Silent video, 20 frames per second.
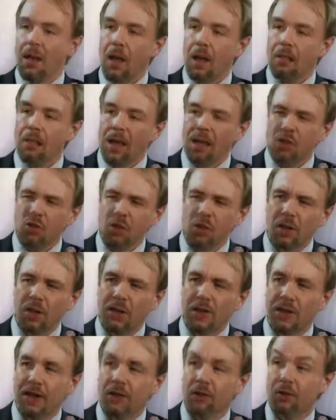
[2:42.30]
I'm not sure
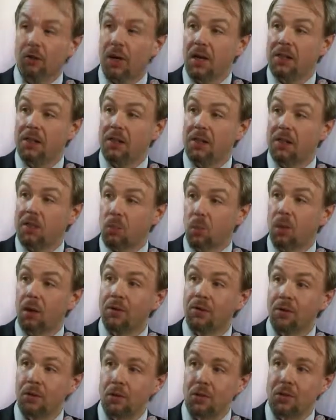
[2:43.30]
I'd characterize it as
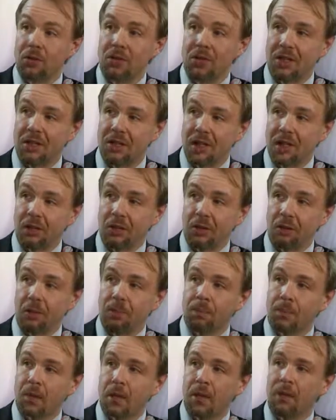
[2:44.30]
one versus the other.
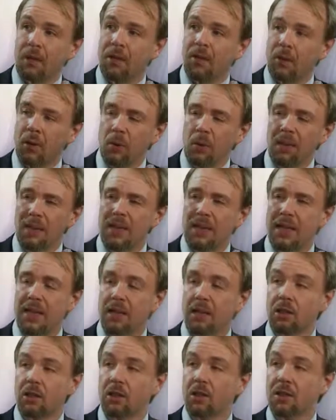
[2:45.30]
If we really
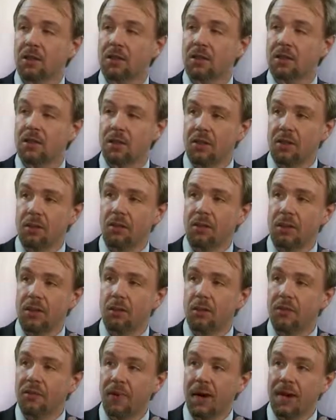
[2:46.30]
take a look at
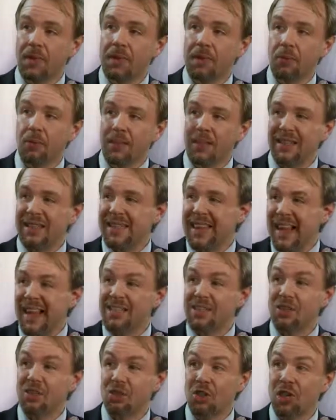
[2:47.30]
security, we find that really it
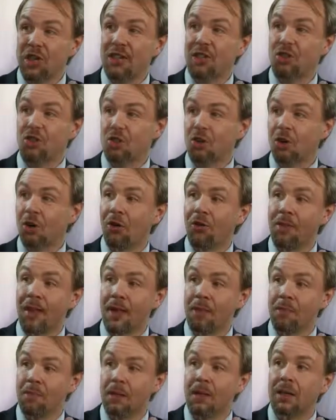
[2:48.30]
hasn't changed all
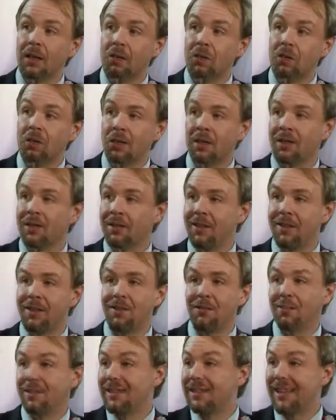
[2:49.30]
that much
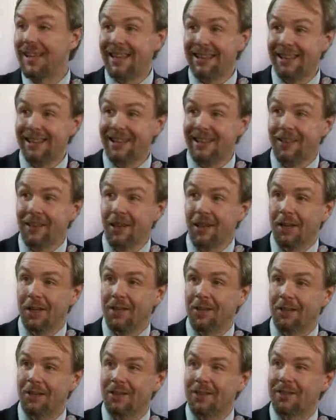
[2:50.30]
in millennia.
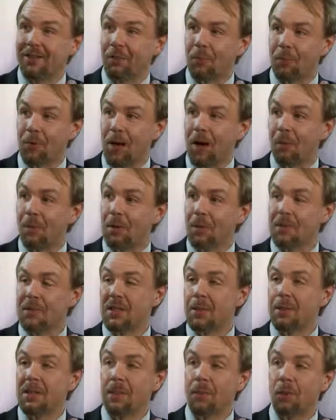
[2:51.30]
You know, the
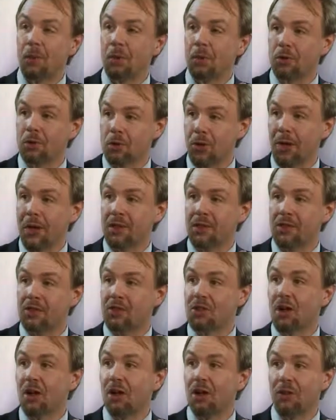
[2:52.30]
problems that people were trying to
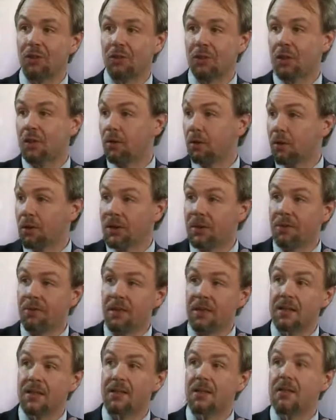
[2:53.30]
solve, you know, with
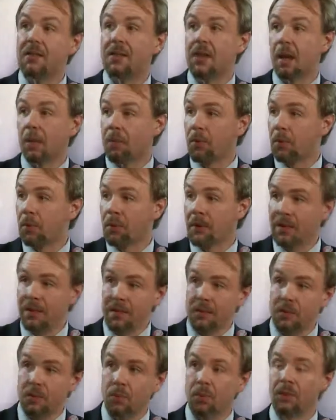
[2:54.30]
defense in depth, with
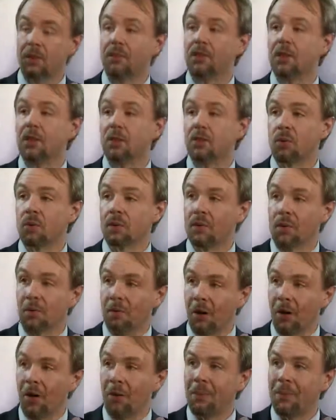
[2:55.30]
least privilege, with
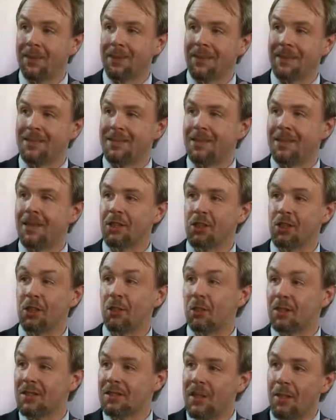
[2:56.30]

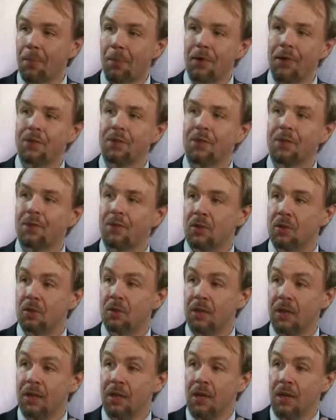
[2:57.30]
compartmentalization, with separation of
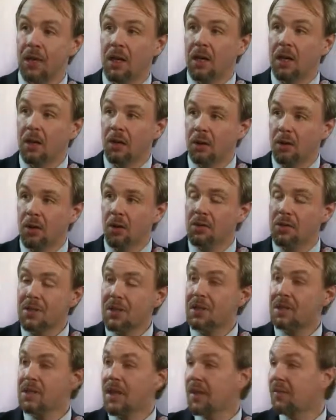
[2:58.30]
duty, those
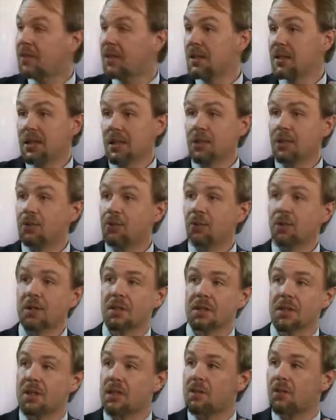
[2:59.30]
things have continued to
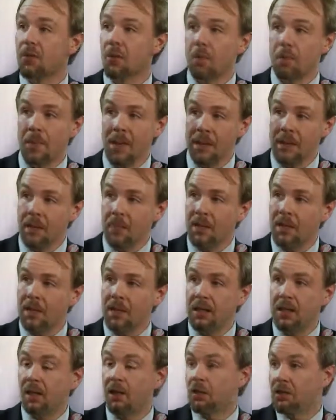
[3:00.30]
exist for many,
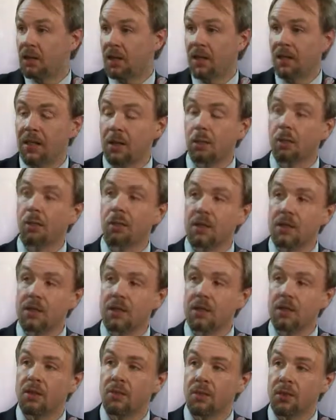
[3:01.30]
many years, think will
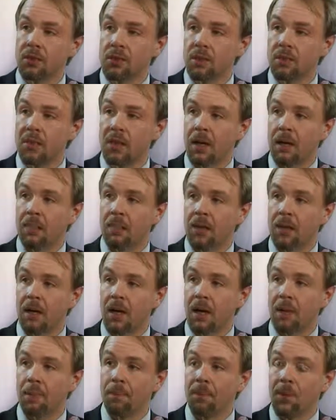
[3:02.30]
continue for some time to
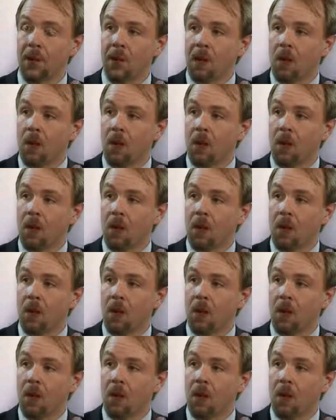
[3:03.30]
come.